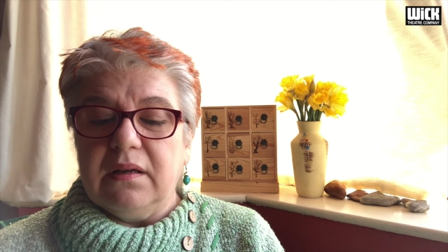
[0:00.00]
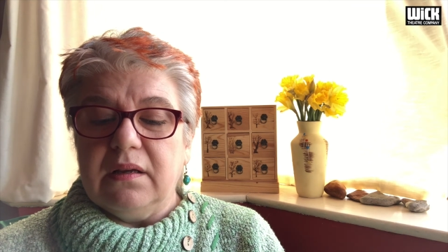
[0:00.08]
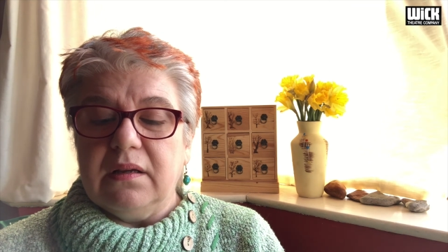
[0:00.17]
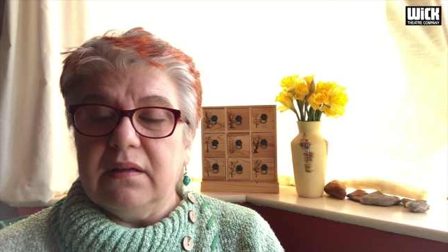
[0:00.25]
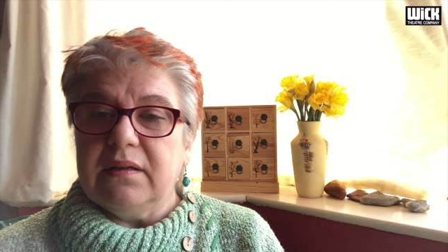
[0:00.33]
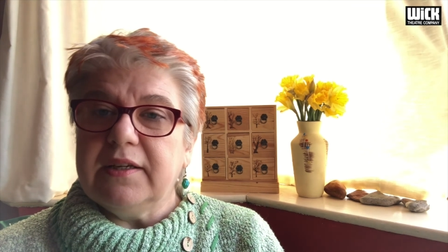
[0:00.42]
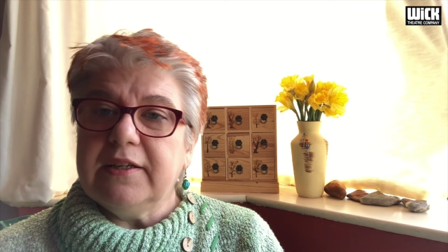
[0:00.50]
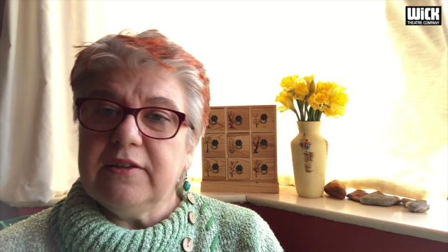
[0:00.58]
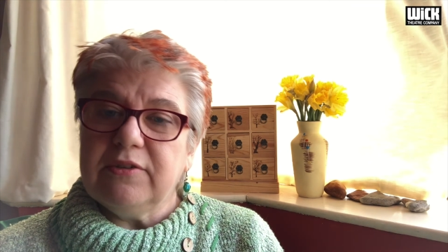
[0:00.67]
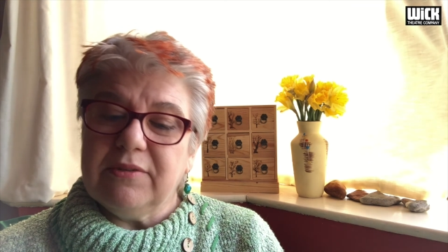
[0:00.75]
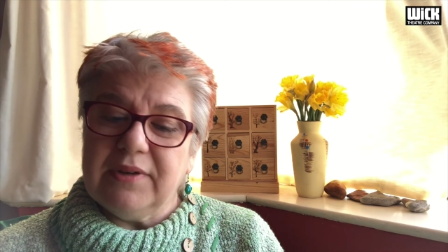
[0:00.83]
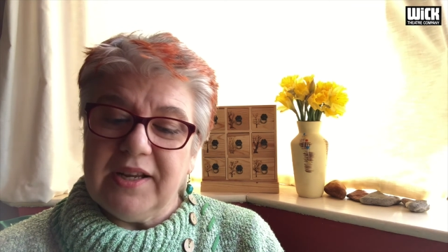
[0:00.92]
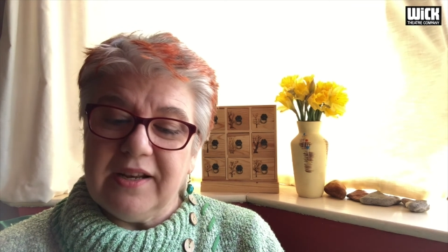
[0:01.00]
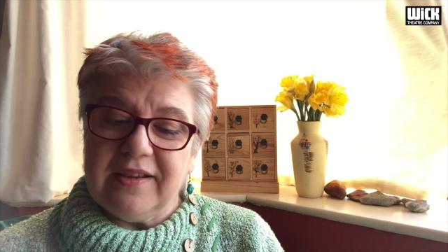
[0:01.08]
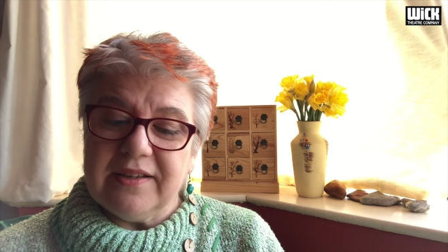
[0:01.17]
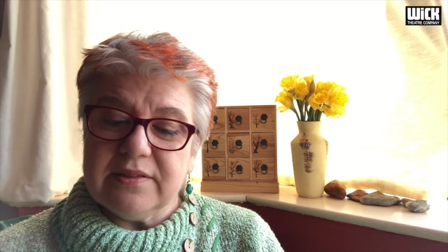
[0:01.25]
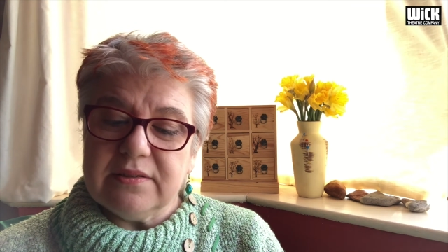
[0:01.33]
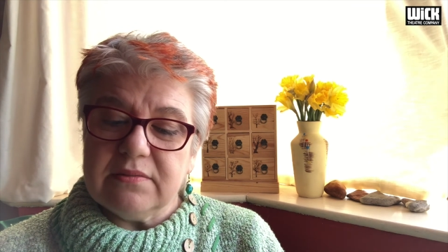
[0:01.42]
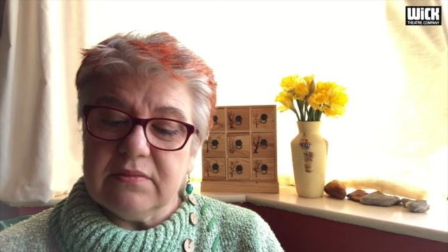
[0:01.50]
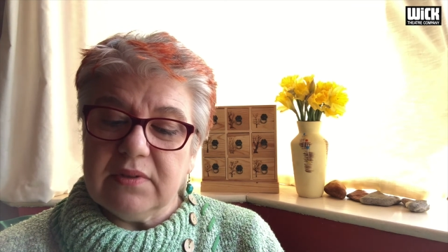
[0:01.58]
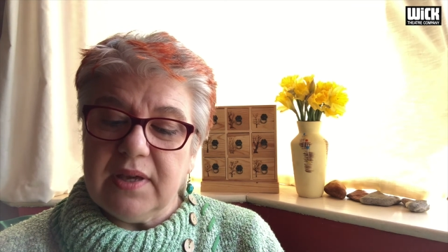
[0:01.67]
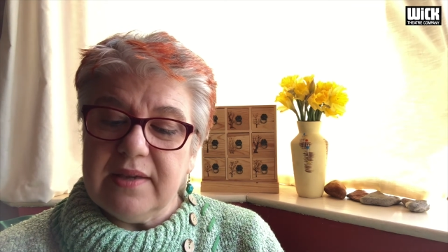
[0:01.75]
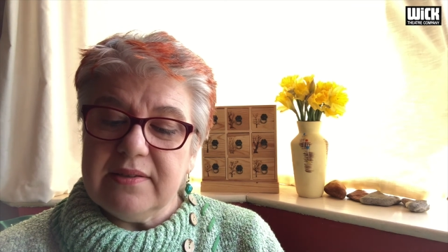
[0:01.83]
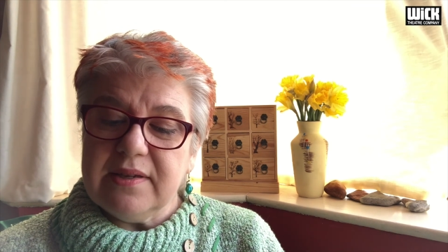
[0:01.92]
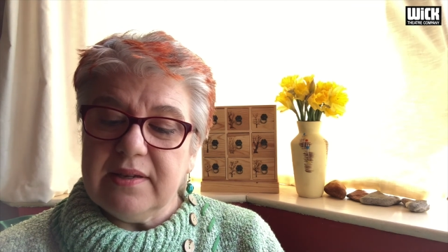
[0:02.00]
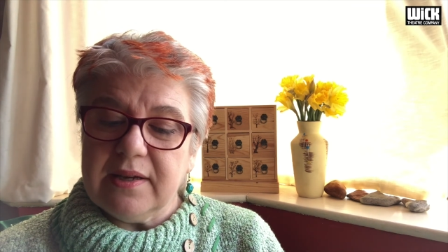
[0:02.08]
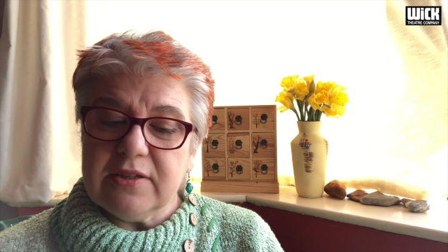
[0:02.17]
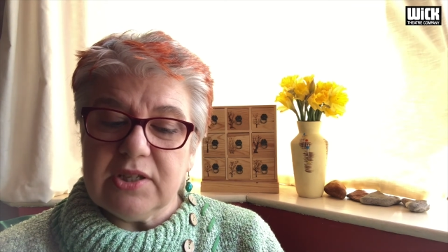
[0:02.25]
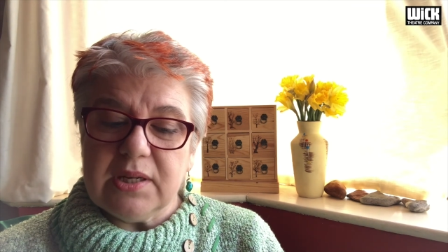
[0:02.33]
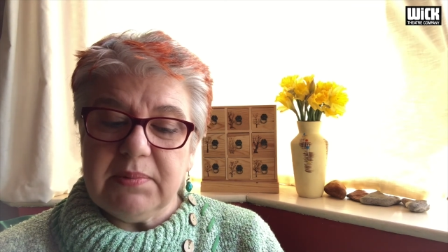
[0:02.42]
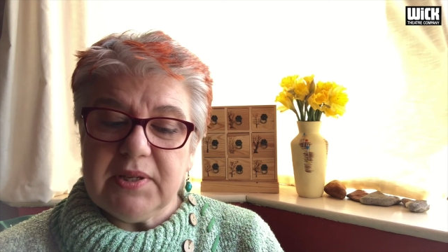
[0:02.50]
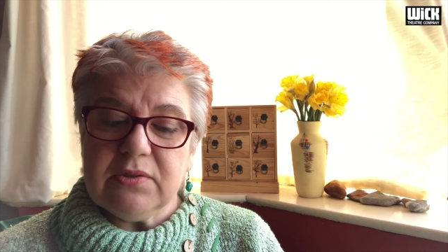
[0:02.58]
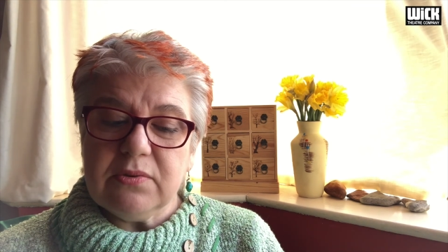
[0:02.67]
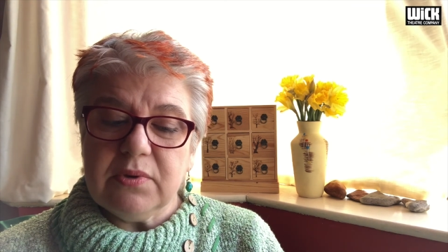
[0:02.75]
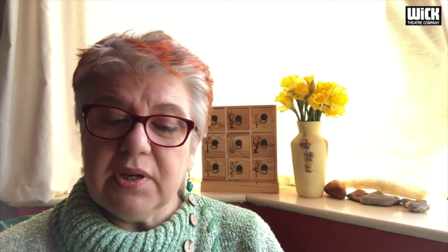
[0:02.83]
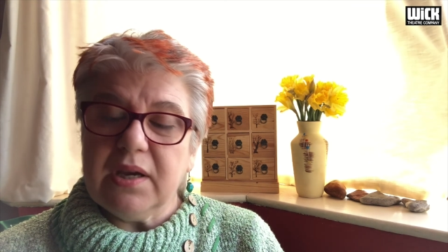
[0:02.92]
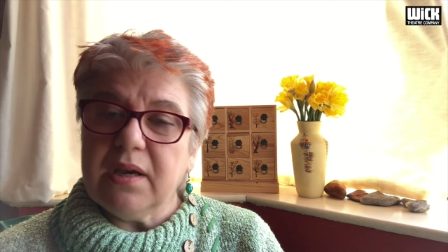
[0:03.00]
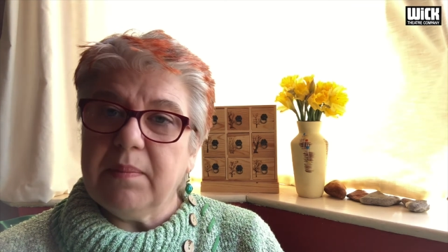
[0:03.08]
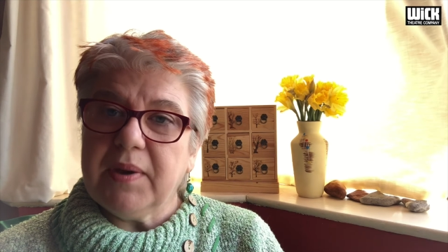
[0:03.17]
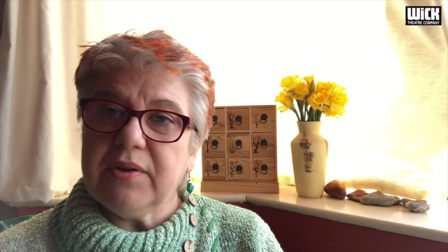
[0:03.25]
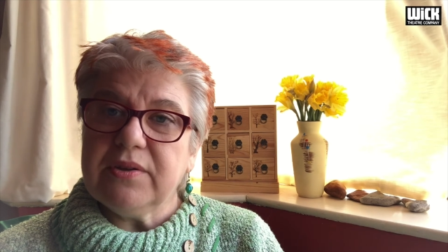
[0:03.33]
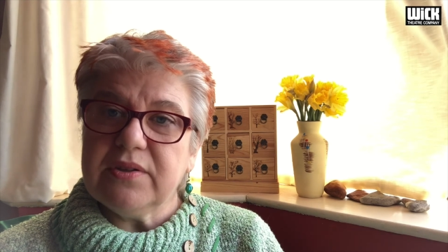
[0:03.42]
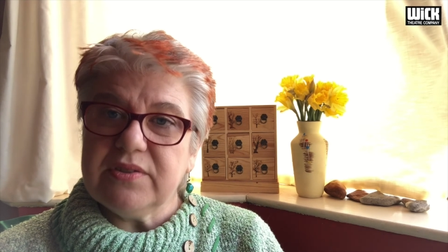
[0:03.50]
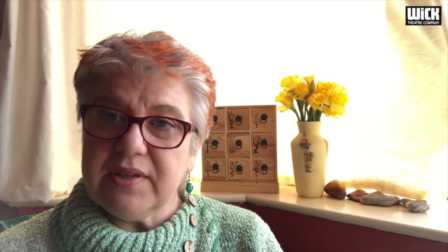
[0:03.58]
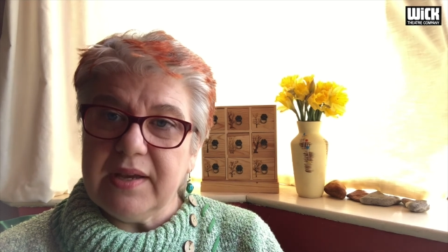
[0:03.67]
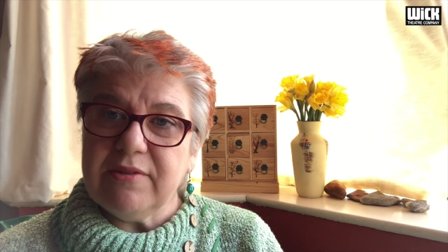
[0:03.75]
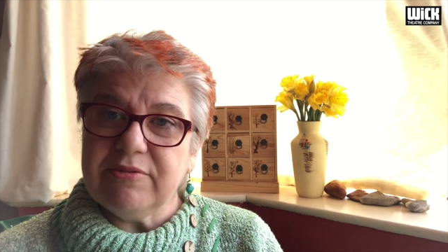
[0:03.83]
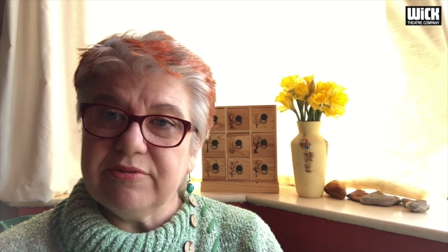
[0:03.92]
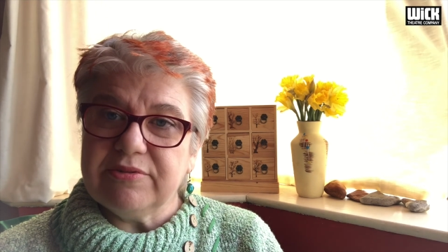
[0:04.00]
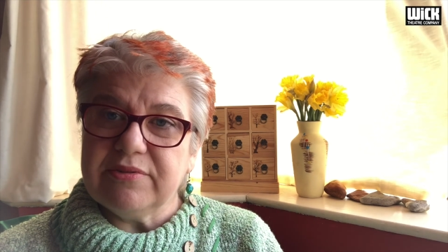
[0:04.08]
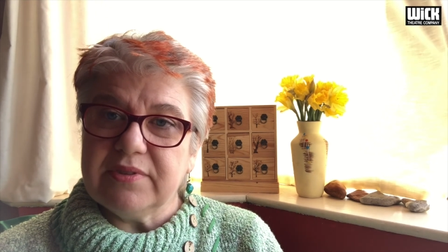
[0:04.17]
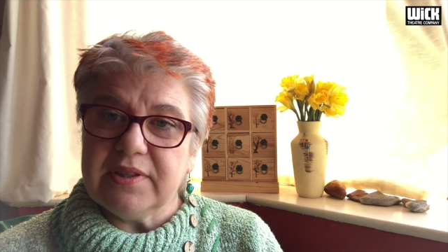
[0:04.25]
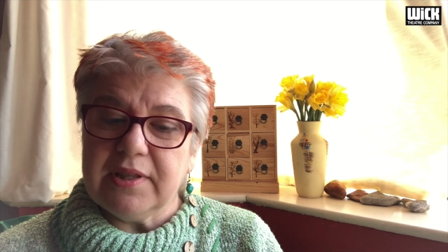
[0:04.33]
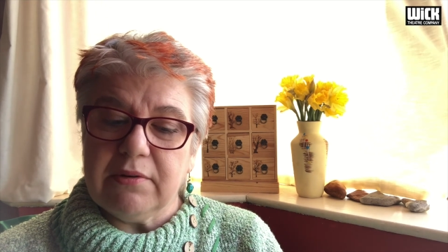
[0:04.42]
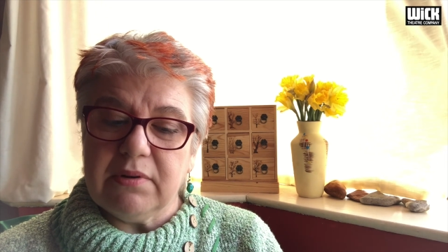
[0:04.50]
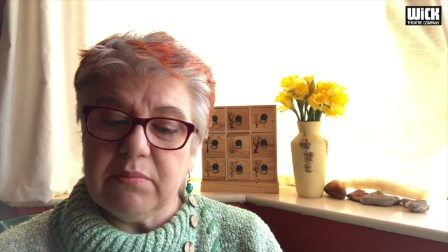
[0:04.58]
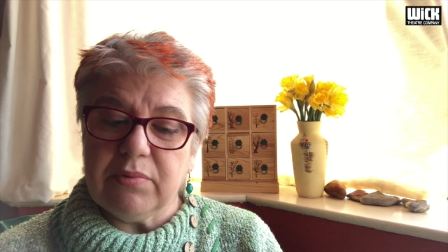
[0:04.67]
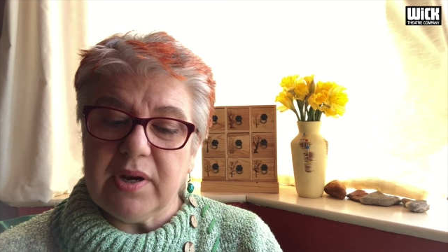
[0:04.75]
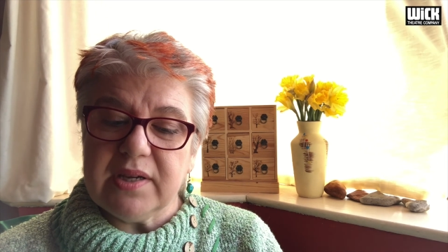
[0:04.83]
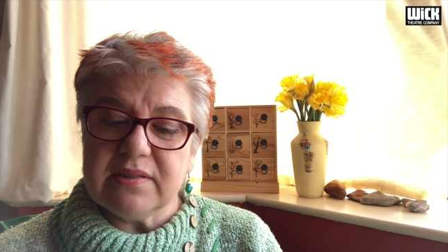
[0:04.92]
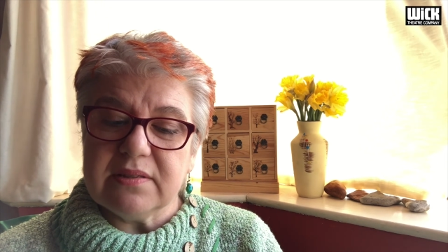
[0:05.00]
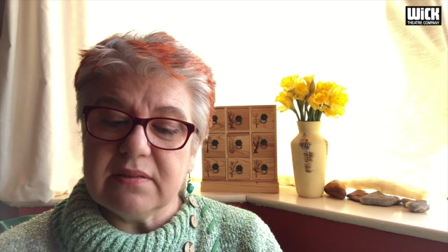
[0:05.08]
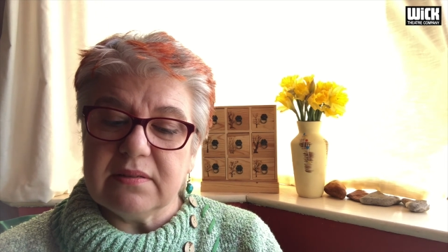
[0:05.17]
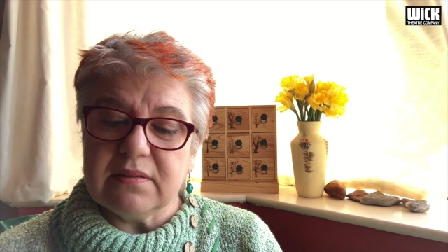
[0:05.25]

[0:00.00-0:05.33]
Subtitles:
Linda realised Katie had actually been talking about herself in their embrace.